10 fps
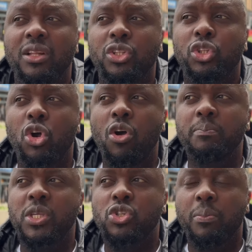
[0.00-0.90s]

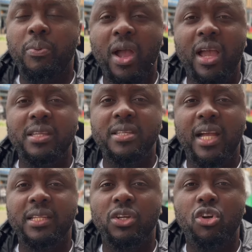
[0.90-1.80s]
don't be surprised
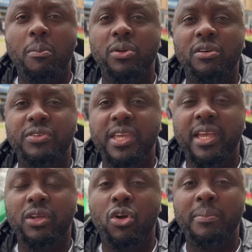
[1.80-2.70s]
that in the
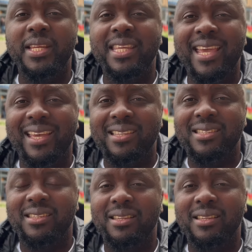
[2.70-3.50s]
coming years,